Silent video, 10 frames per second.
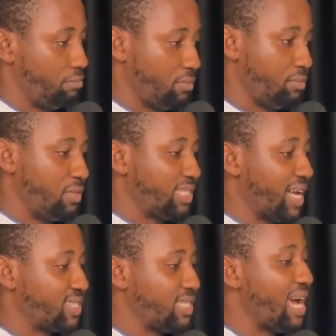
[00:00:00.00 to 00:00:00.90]

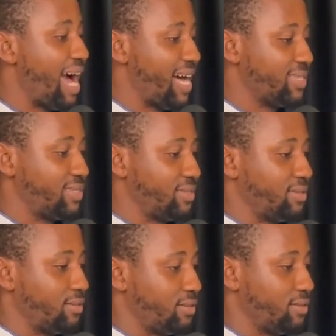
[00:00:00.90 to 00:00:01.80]
Mr. C
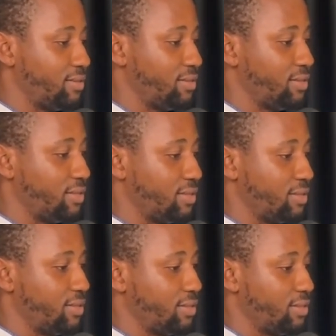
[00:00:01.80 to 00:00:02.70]
has
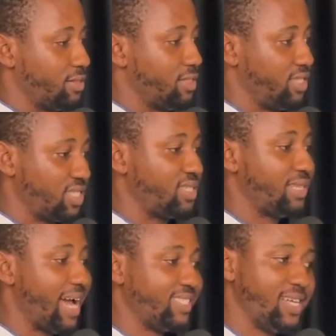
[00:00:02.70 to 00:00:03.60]

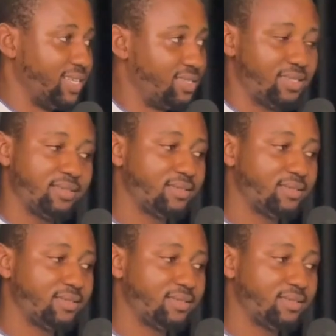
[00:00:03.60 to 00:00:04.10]
69 years.